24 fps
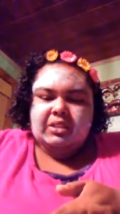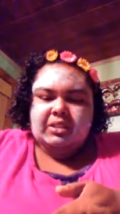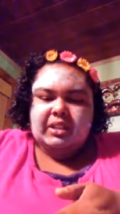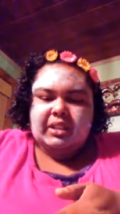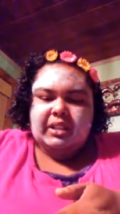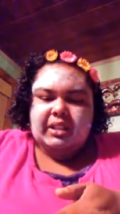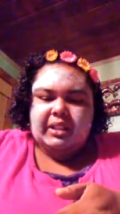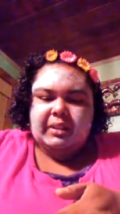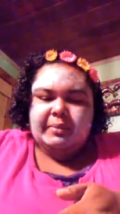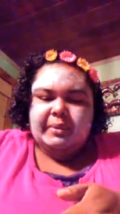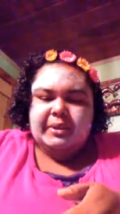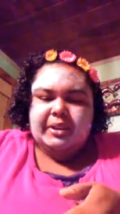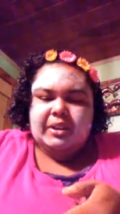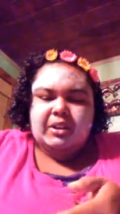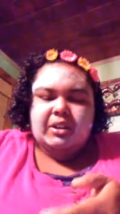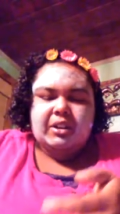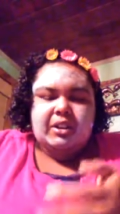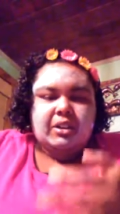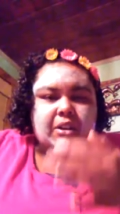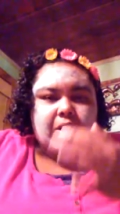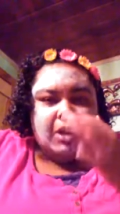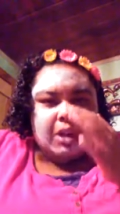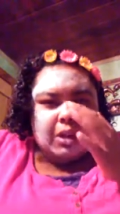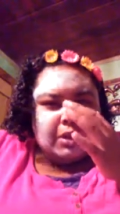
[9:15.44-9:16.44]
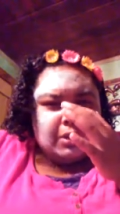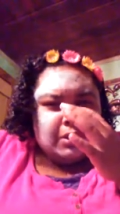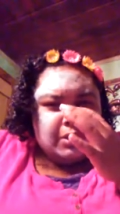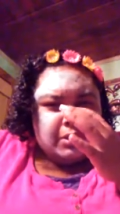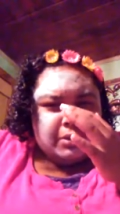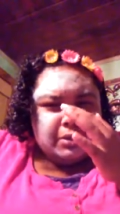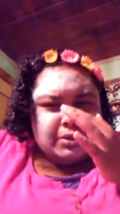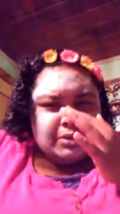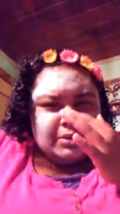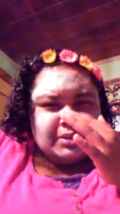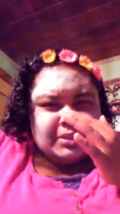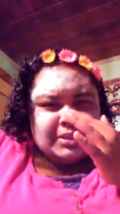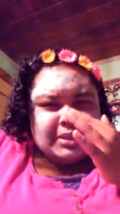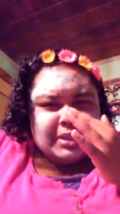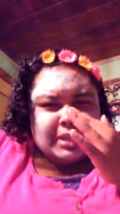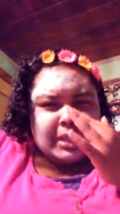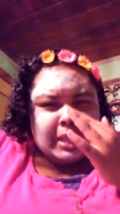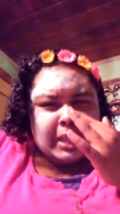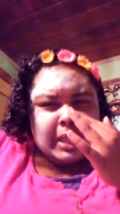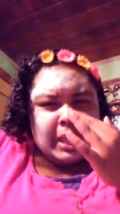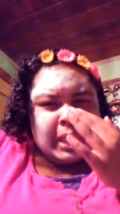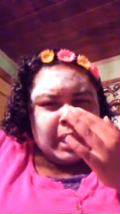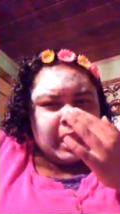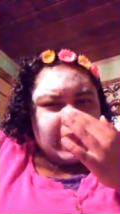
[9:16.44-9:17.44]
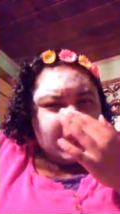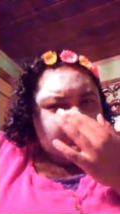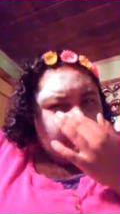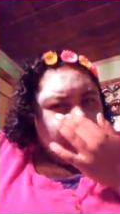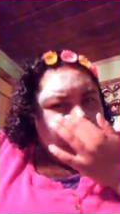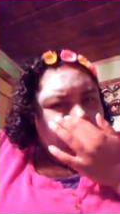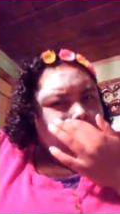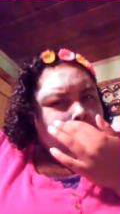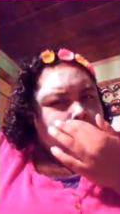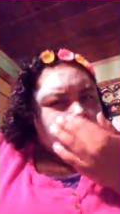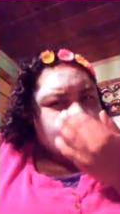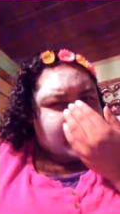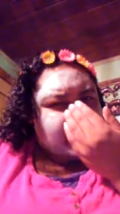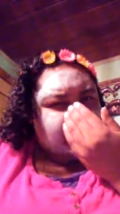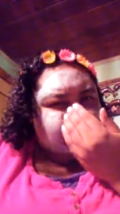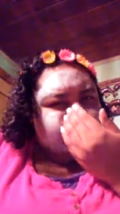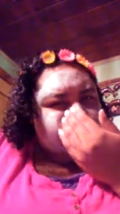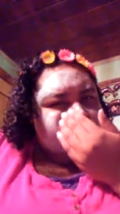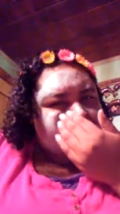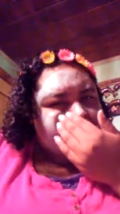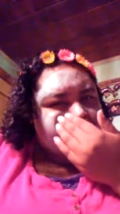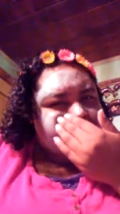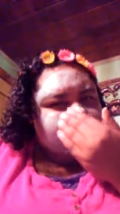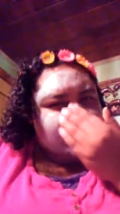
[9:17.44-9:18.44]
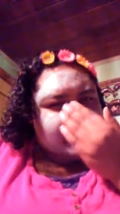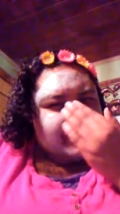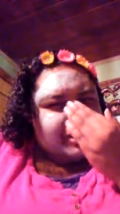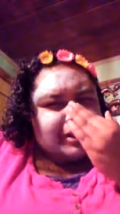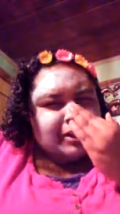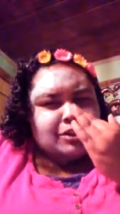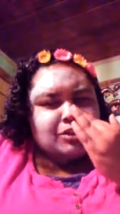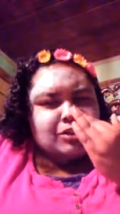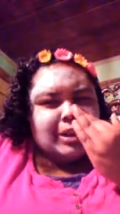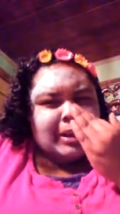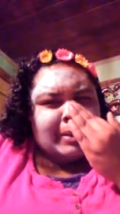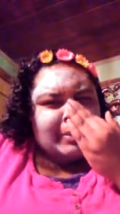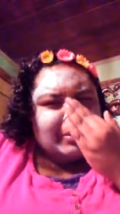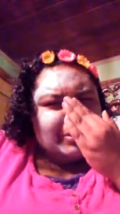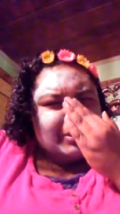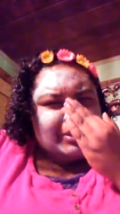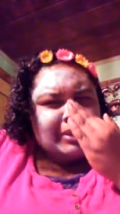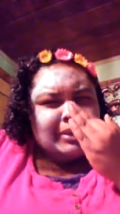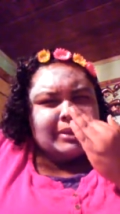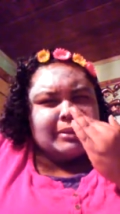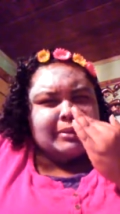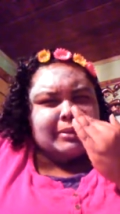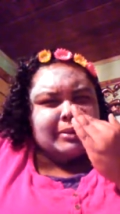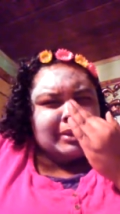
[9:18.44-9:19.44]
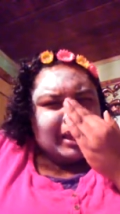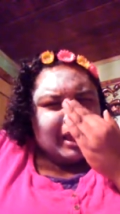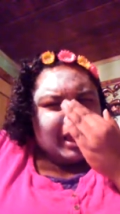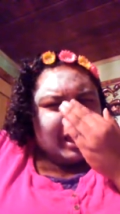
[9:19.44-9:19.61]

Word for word: Gonna clip it on our nose. That's where I have a lot of trouble.